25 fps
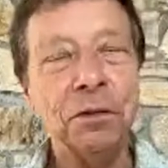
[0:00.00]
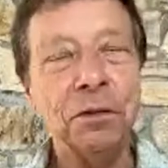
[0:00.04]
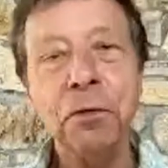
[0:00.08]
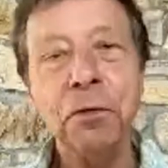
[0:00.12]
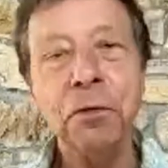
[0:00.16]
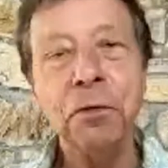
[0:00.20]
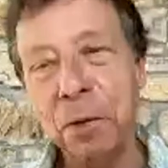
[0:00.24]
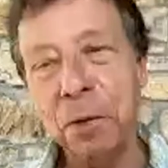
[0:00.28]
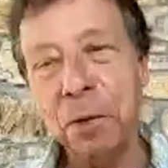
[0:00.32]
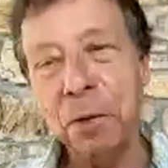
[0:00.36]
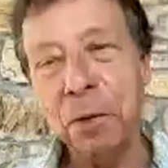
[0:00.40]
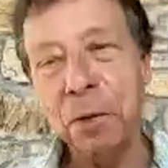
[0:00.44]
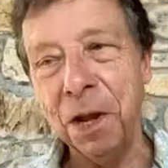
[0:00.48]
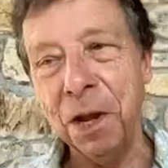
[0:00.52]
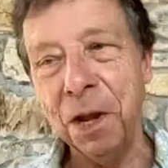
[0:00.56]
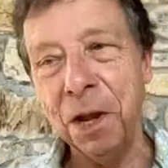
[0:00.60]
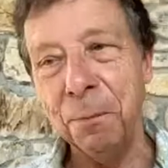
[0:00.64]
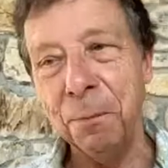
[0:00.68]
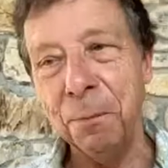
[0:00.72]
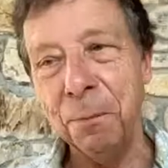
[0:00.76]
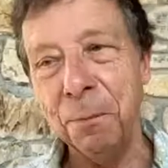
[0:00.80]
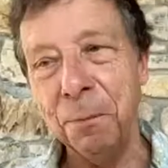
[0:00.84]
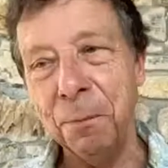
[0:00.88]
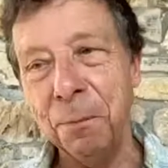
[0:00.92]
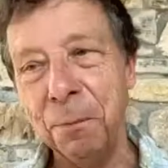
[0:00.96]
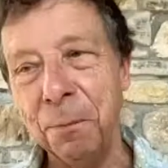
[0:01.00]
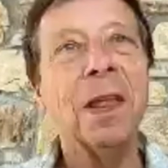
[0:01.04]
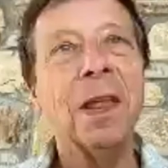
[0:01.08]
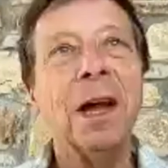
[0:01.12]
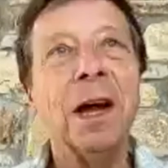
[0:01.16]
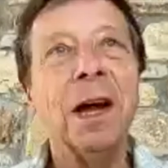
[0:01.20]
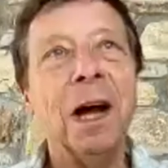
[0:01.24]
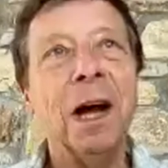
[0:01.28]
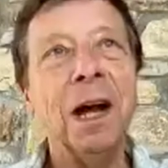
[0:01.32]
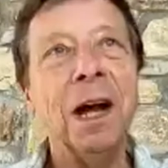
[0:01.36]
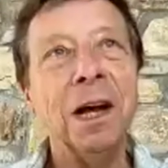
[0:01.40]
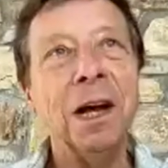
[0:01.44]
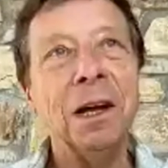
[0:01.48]
to the people.
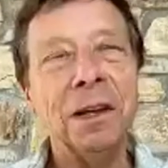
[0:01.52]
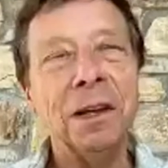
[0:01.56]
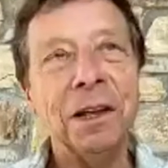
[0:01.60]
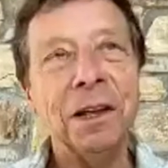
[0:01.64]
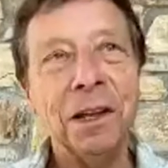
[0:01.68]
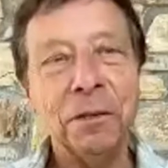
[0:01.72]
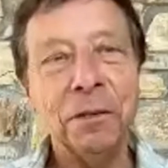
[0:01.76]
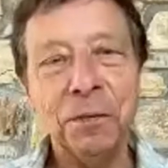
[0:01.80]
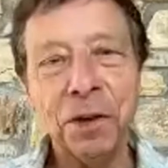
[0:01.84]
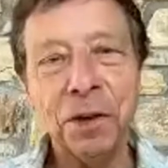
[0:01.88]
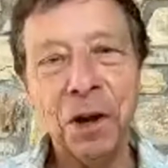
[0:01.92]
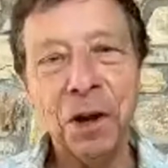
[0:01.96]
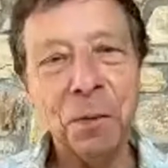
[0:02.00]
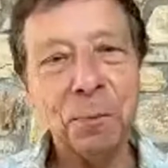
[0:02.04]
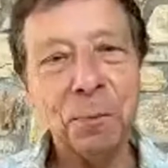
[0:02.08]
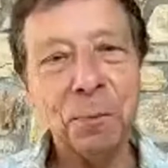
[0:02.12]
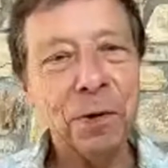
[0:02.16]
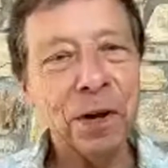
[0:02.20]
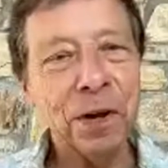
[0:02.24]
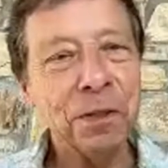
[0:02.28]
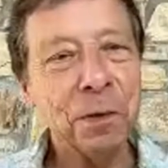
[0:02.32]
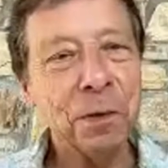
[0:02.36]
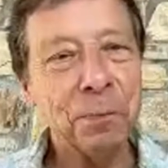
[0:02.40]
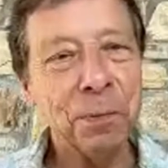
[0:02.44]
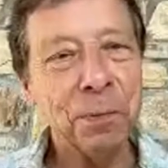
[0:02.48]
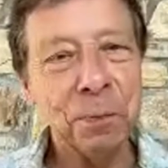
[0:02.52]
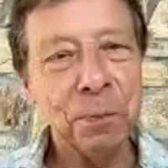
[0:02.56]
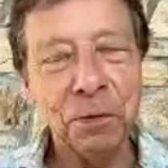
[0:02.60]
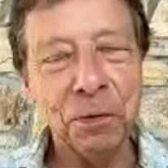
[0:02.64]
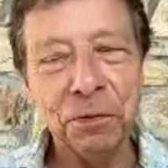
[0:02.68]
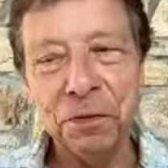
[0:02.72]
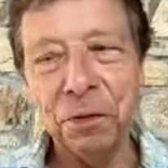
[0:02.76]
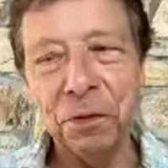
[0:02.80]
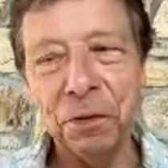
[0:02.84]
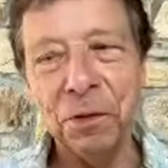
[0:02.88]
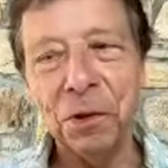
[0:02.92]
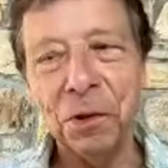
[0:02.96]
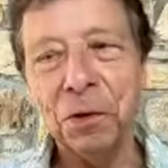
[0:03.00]
If you can't bring the
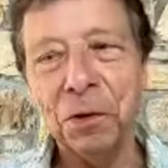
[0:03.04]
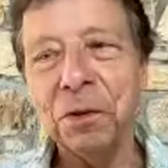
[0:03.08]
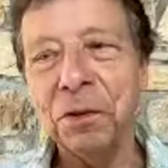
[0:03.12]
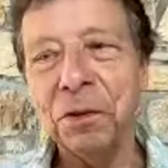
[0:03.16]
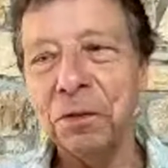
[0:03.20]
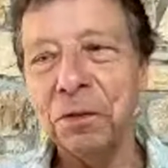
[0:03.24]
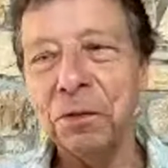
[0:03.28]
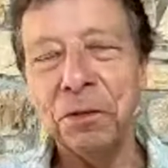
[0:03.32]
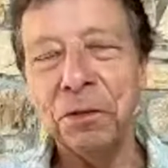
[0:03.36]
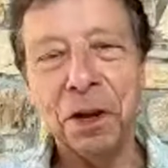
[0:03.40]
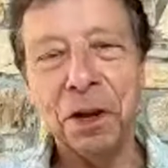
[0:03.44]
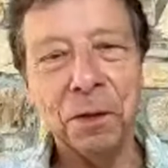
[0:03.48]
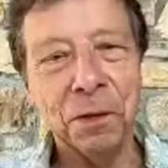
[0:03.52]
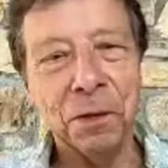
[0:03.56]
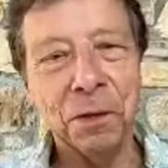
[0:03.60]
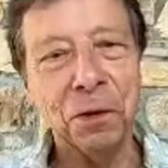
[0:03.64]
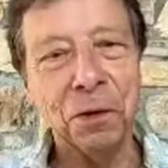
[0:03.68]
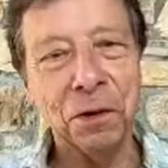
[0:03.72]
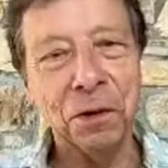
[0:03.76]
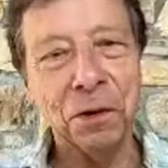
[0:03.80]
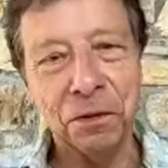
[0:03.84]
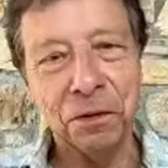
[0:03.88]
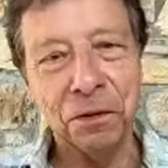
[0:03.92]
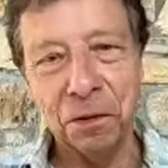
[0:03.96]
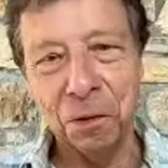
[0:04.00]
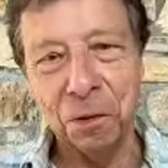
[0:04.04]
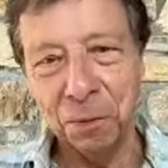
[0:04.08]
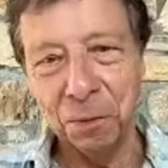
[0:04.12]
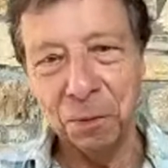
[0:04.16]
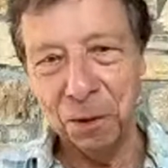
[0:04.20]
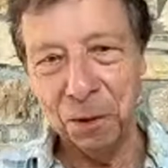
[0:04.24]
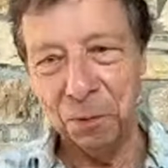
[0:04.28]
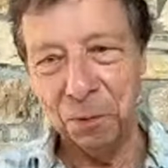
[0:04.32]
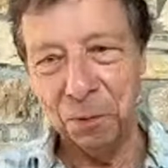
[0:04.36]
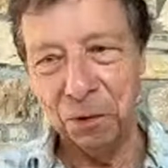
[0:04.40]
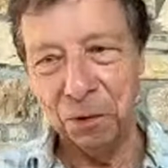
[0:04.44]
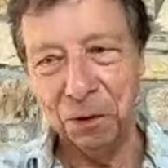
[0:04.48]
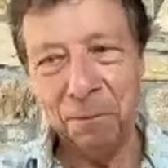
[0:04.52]
people to the organs, you take the organs to the
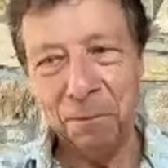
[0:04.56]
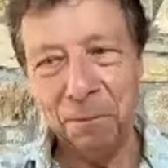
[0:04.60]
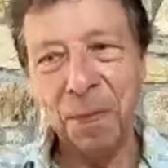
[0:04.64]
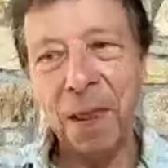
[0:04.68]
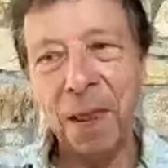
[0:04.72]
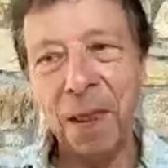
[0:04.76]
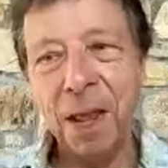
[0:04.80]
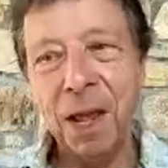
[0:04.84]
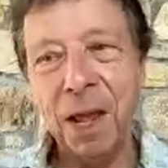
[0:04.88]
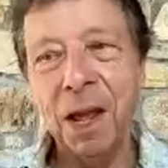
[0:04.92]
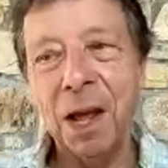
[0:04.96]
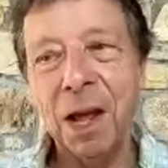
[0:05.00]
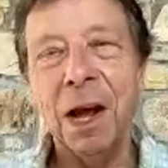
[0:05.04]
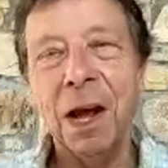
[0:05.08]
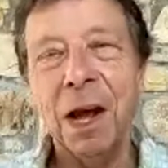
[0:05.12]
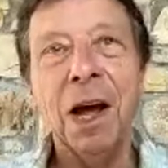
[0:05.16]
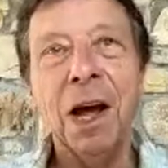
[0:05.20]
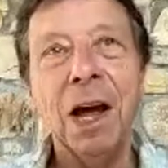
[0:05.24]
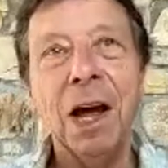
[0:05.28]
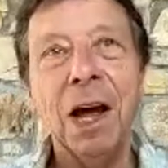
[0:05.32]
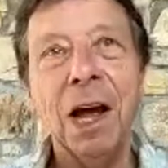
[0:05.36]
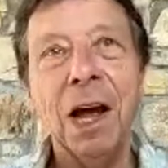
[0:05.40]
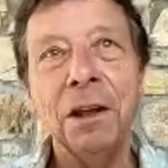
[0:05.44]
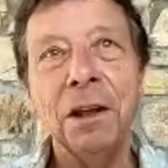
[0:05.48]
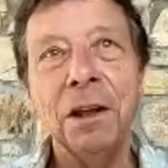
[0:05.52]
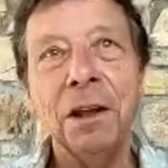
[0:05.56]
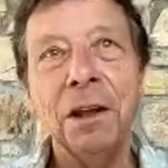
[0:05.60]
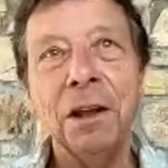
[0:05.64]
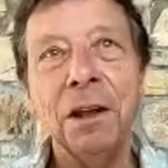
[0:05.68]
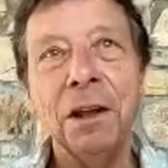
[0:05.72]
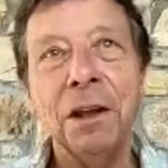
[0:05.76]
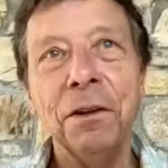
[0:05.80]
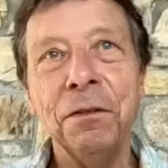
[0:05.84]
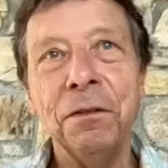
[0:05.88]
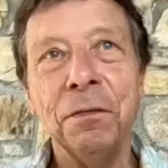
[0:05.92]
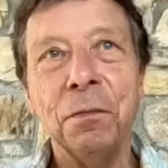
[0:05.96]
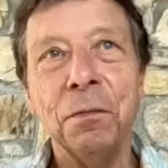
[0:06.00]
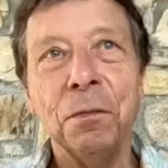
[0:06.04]
people. And
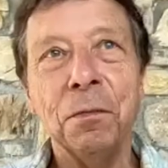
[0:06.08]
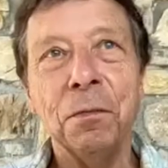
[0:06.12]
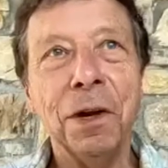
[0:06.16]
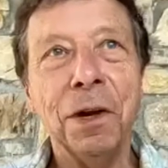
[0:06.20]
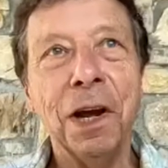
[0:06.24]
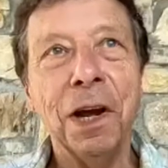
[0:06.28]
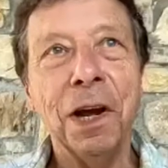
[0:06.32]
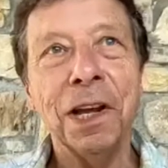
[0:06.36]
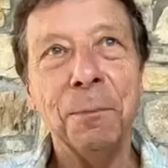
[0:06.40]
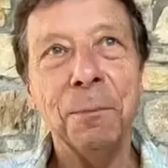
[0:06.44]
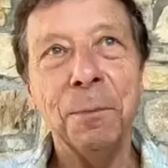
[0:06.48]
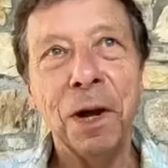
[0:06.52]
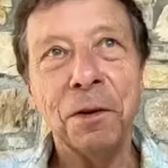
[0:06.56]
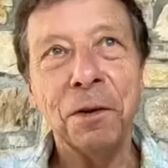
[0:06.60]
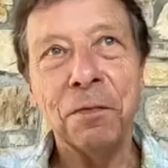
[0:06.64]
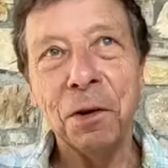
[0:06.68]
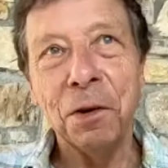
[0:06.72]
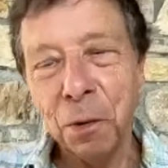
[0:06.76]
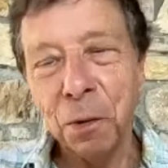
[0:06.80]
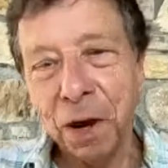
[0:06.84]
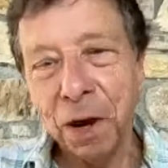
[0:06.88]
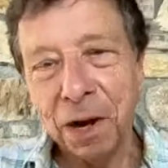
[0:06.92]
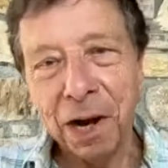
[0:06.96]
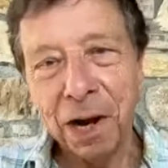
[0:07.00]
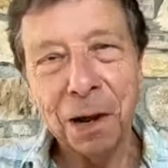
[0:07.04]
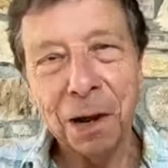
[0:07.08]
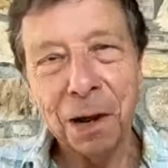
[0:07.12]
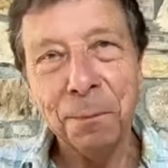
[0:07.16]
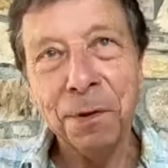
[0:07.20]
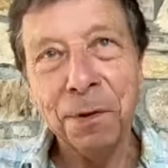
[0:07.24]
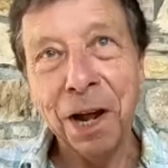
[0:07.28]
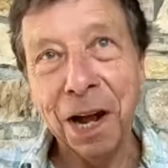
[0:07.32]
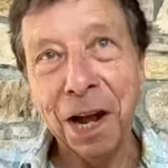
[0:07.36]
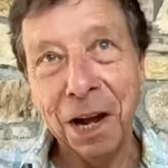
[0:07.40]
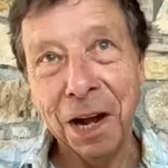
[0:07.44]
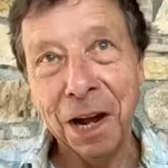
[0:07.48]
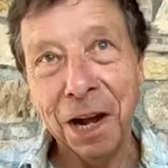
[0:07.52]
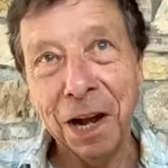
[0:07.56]
when I get back from where I
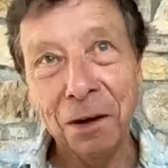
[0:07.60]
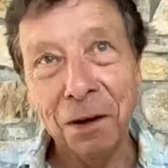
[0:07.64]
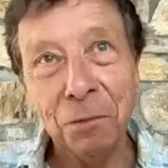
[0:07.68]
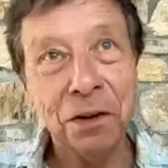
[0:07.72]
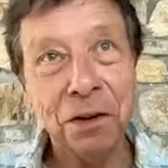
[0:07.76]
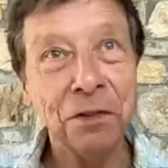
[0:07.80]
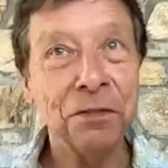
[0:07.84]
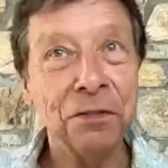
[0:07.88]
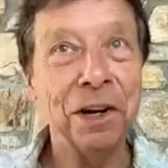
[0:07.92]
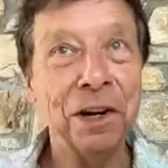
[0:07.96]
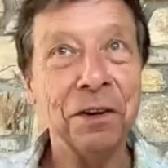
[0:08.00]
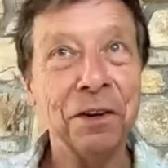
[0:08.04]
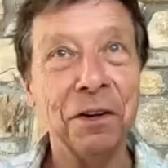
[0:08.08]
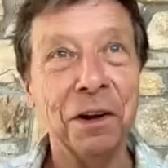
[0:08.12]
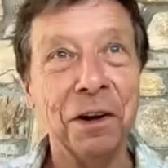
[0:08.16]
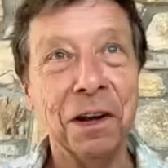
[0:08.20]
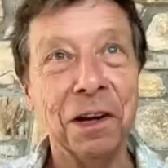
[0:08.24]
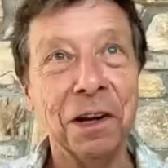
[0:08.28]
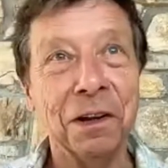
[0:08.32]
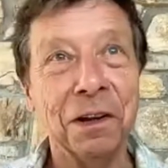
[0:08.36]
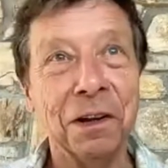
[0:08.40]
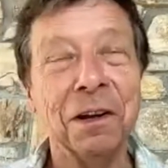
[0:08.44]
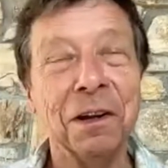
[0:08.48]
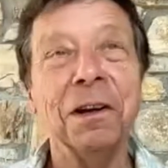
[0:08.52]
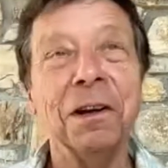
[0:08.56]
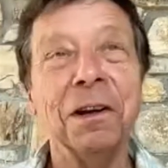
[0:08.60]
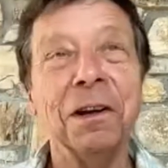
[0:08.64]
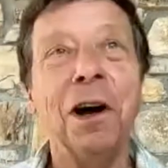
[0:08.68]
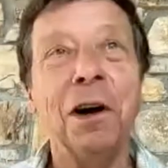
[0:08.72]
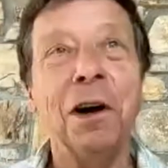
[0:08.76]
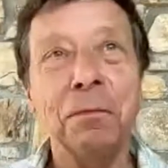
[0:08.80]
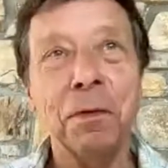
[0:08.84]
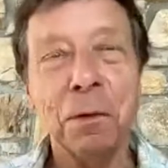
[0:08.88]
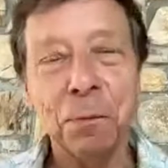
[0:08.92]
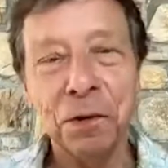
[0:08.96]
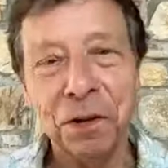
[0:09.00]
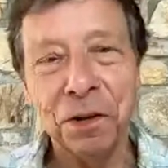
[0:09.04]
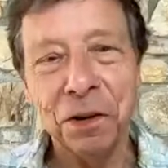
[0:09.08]
am now, which is actually
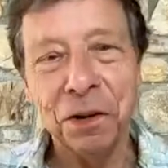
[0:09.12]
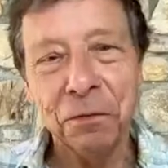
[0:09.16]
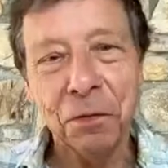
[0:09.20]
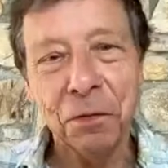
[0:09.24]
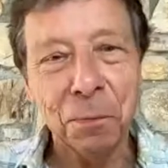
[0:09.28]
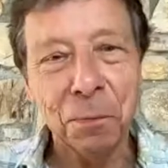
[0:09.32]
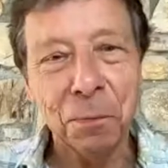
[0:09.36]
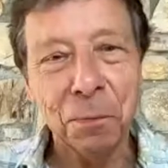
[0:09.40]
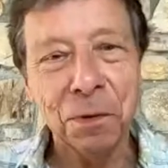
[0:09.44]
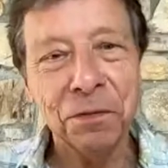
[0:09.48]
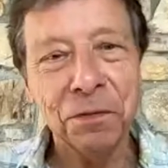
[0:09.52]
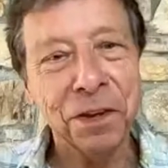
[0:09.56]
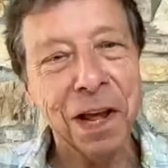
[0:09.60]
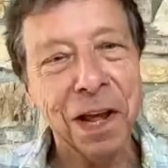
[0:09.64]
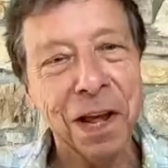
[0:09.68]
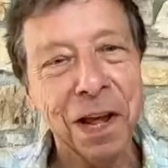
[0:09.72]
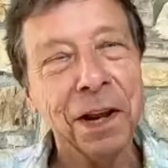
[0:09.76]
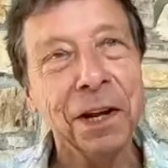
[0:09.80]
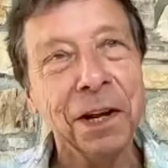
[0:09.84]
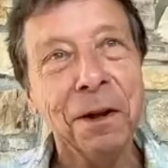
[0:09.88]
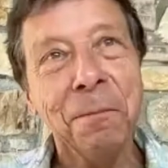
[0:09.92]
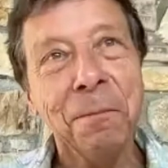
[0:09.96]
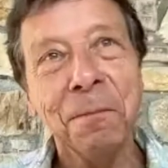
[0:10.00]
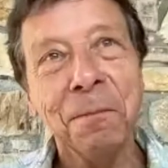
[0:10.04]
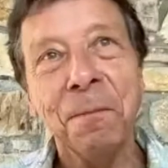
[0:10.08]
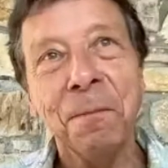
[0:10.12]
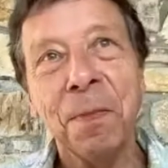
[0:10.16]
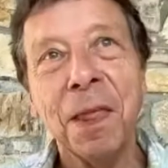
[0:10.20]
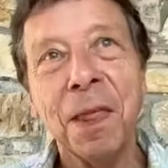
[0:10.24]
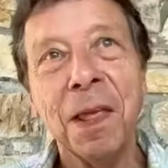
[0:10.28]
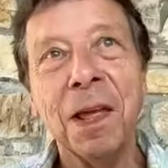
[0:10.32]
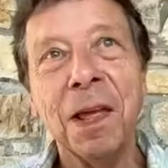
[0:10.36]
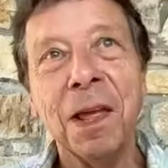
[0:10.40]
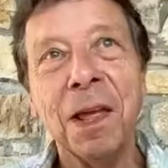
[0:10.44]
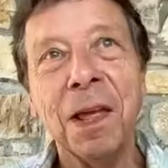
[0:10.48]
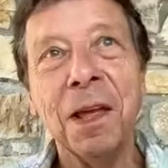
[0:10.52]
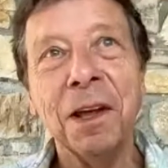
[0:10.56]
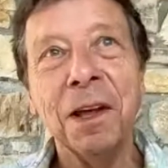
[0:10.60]
halfway between Rome and Siena
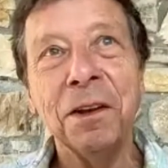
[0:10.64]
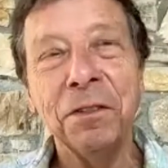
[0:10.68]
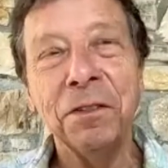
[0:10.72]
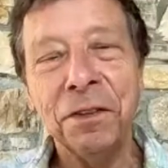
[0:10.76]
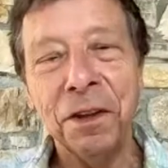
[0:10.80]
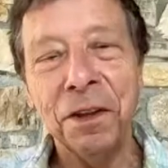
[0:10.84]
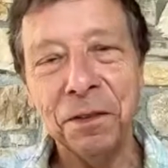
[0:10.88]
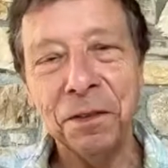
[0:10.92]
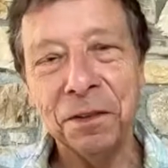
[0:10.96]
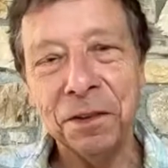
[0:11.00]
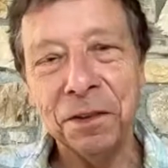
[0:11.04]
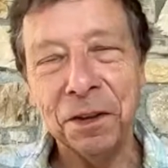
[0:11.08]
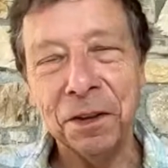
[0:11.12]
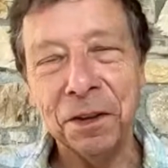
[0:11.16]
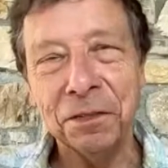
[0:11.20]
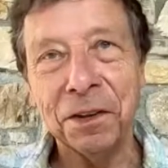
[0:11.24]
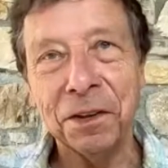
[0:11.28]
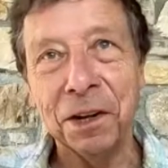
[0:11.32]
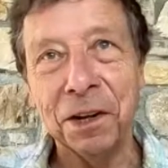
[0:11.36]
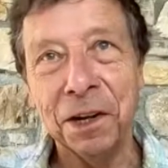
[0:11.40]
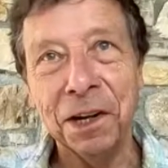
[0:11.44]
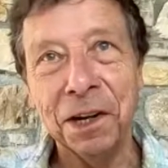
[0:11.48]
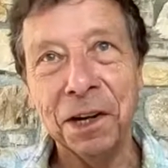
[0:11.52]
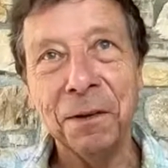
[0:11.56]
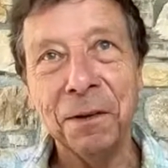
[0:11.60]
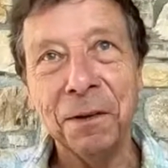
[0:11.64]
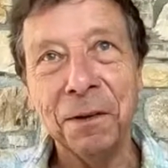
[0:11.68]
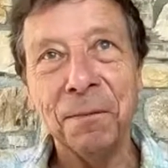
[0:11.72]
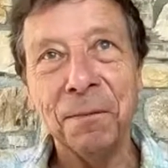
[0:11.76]
in southern Tuscany,